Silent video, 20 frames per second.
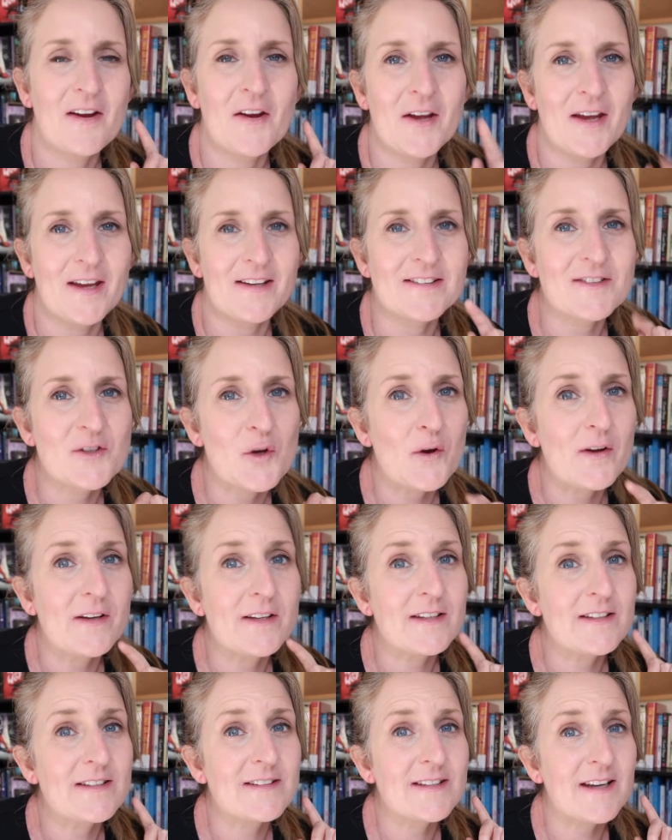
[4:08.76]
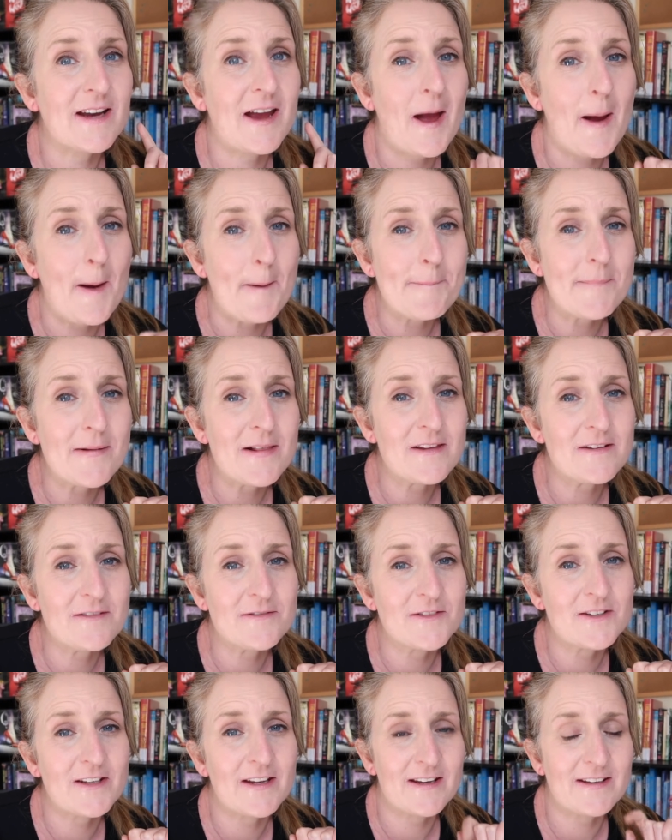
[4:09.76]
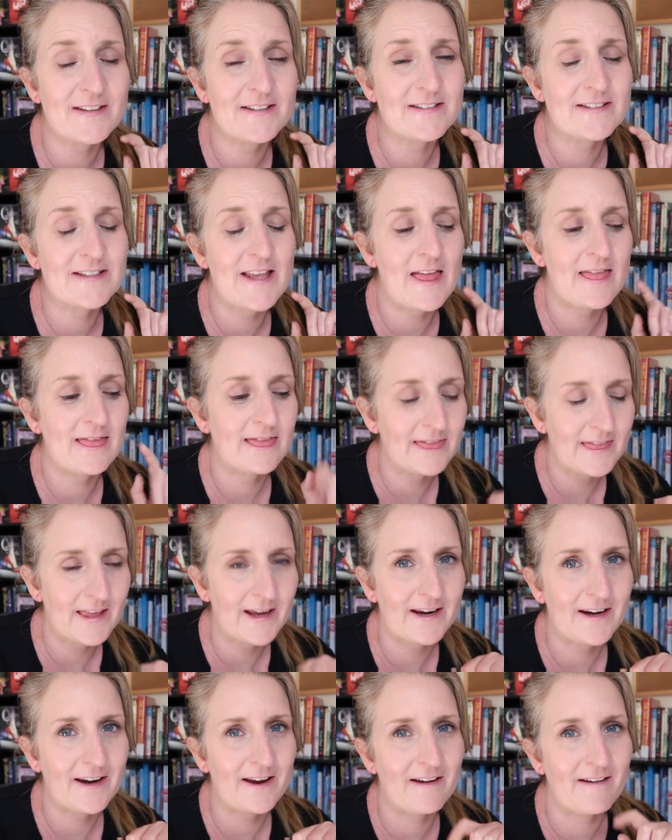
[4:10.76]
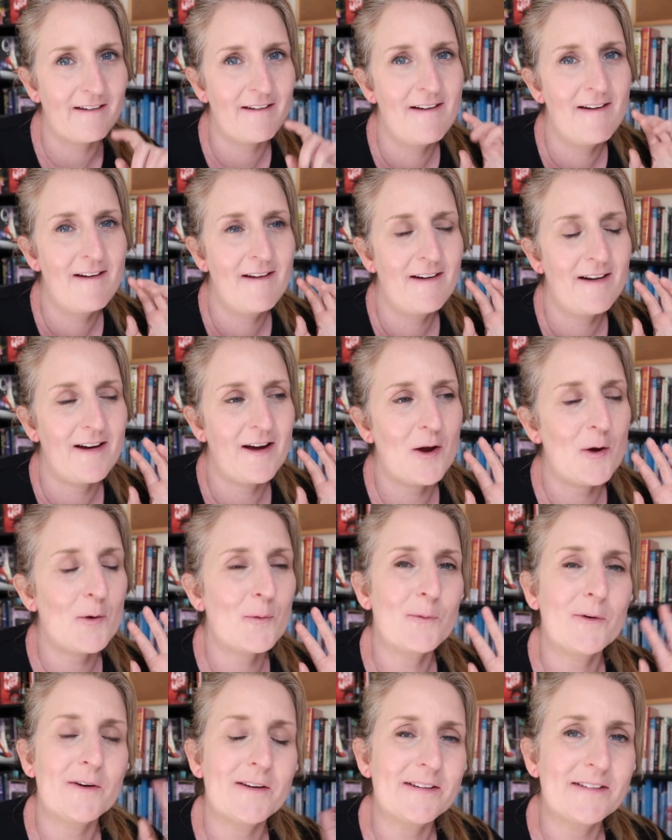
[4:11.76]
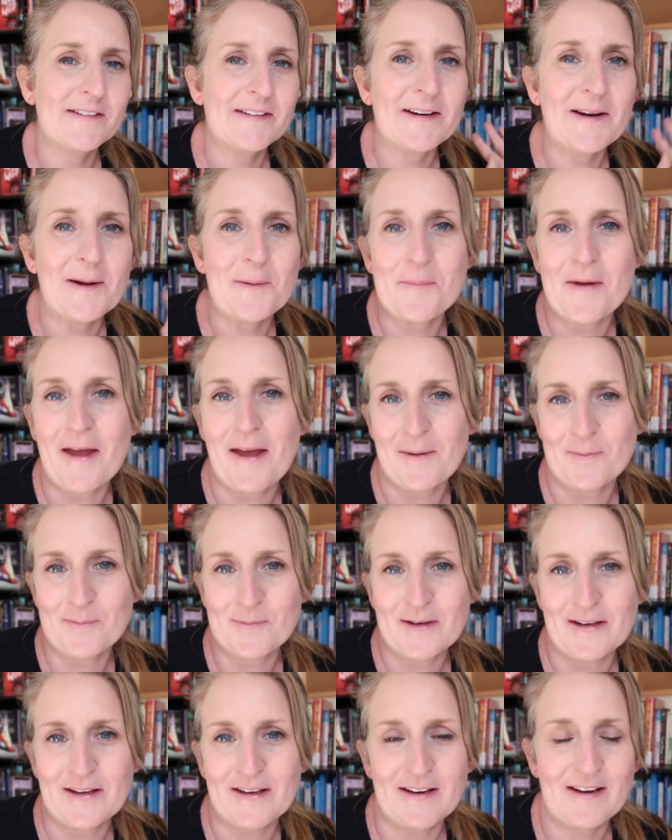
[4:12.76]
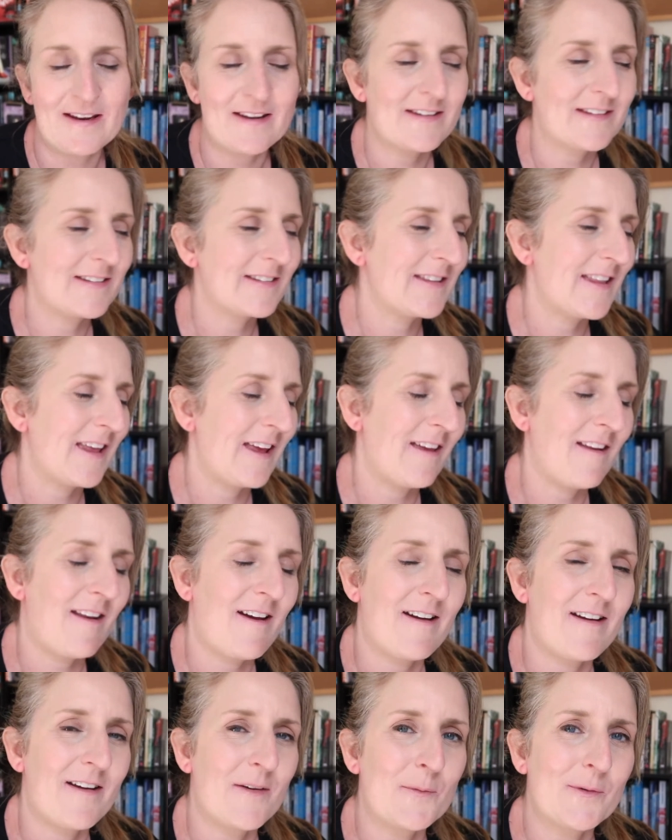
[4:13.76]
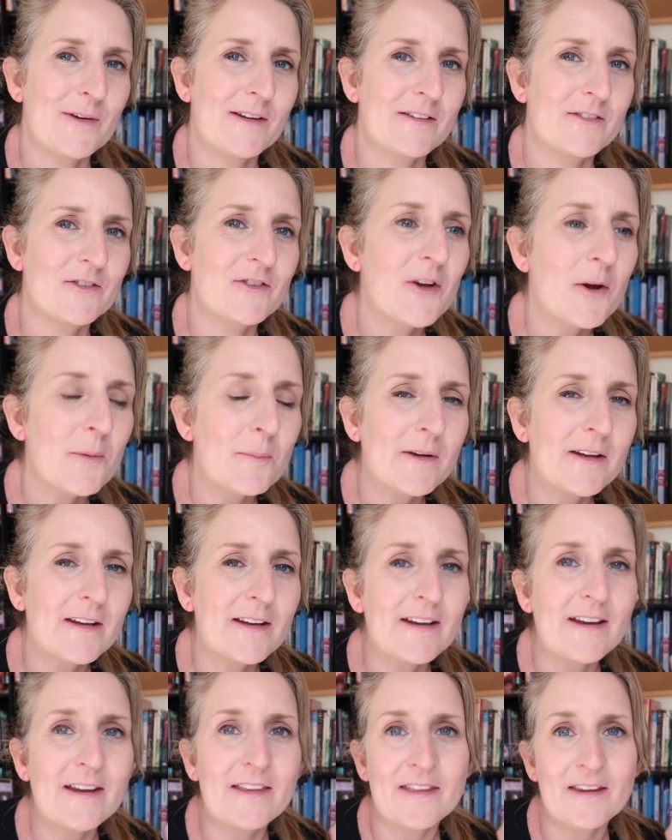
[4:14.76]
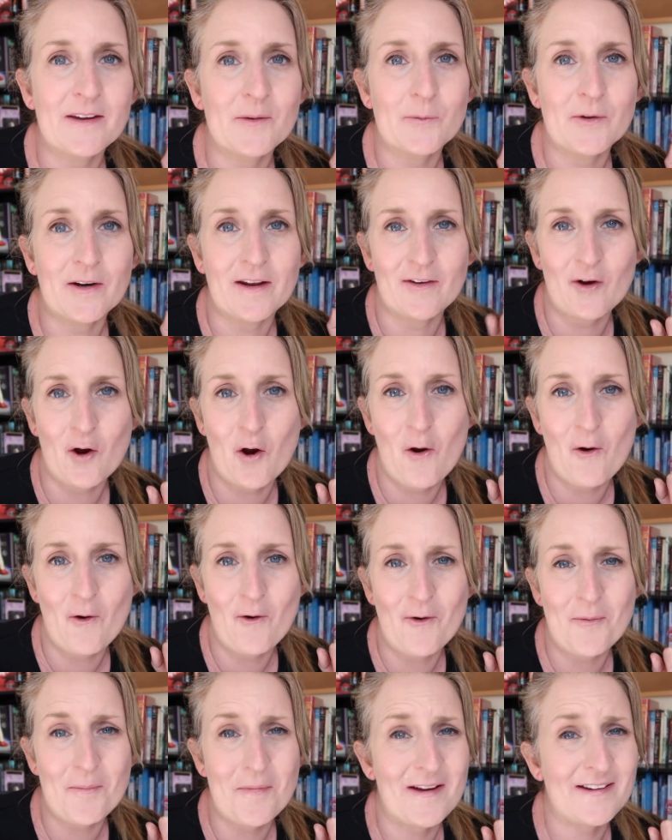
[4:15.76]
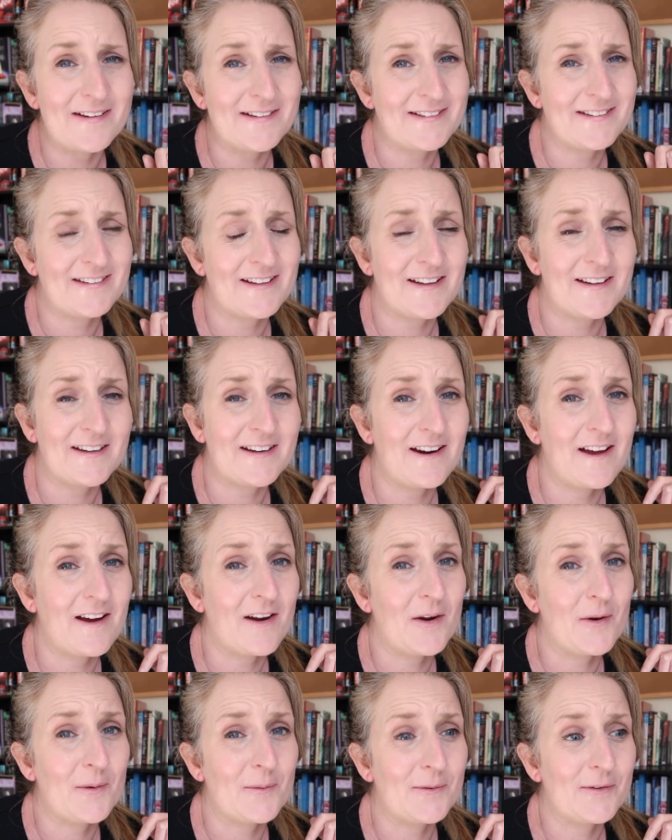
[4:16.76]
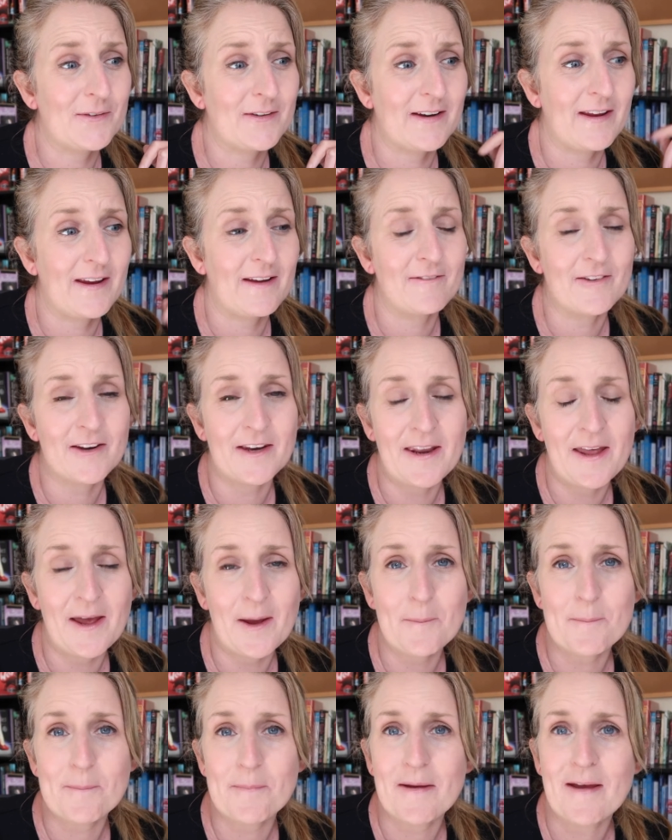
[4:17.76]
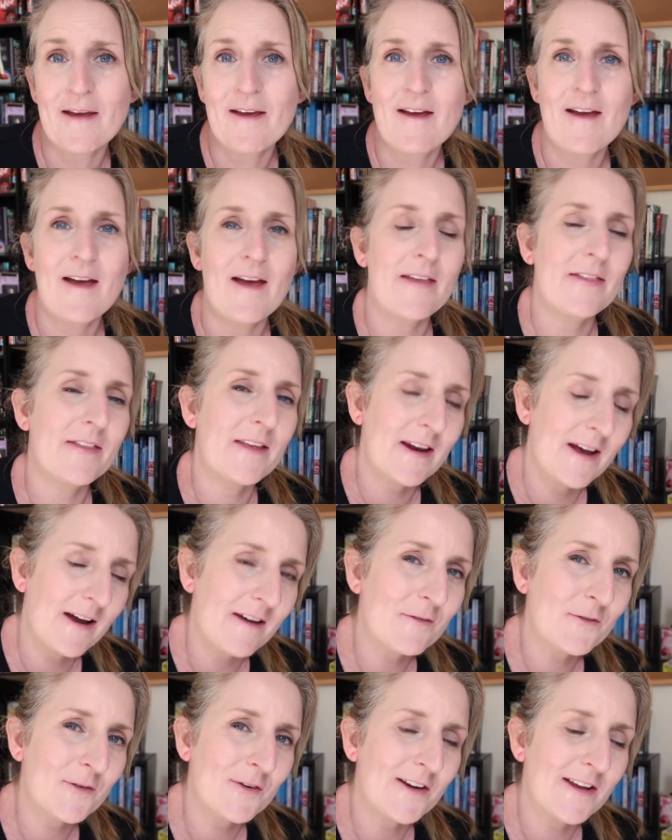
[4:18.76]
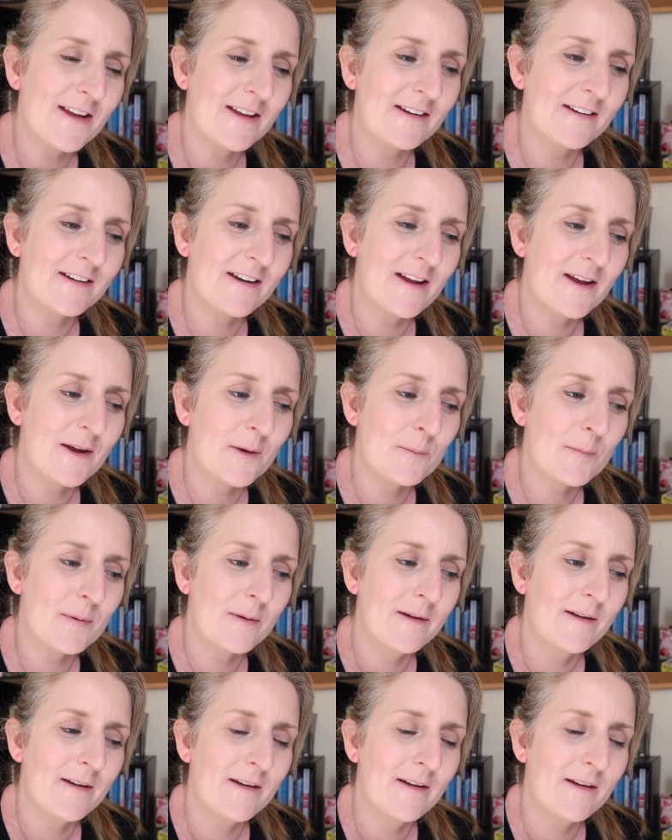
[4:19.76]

Okay, so it is a couple of days later. Uh, what ended up happening is that I went shopping and then when I got home I decided I was going to have a nap. And after I had a nap,